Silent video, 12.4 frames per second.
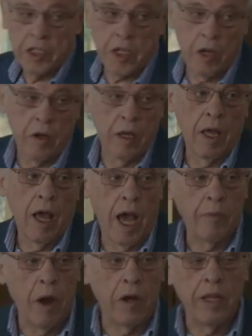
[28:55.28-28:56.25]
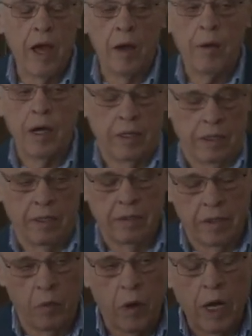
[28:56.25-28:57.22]
so I won't, I won't,
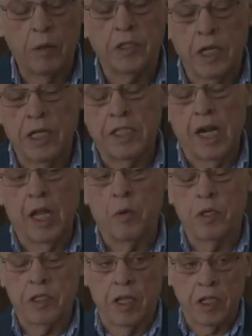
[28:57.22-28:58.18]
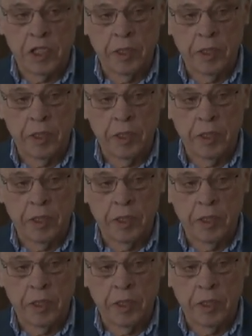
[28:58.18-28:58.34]
so what I was going to tell you was that the